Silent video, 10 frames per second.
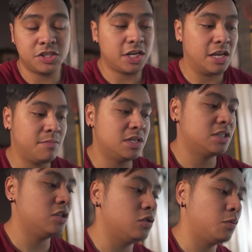the JDM
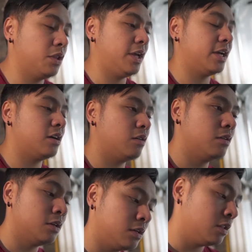ECU with like a
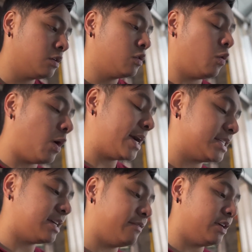
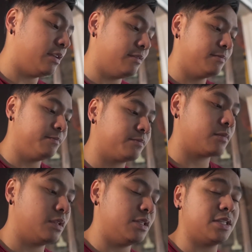Y7
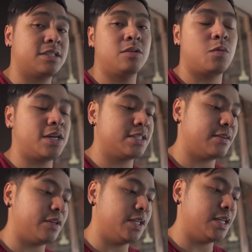
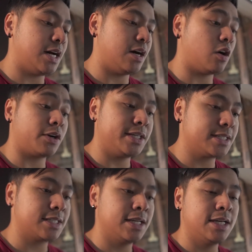V16Y7
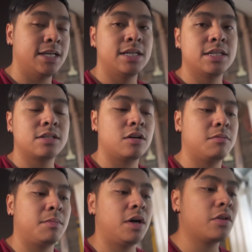harness. So
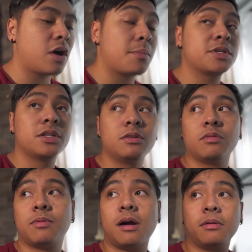my other option
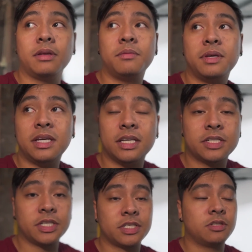would probably be
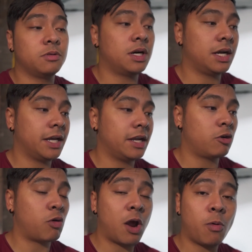just to get a
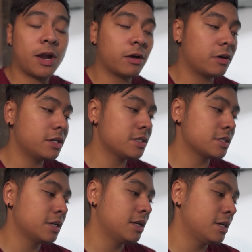rye wire
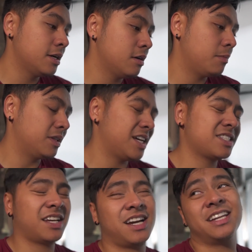harness, but
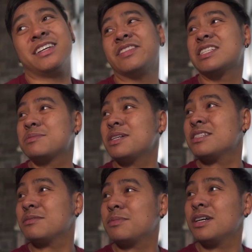that's like kind of
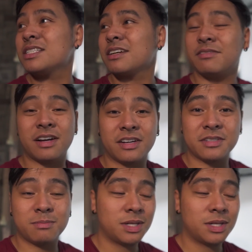expensive, bro. It's like 500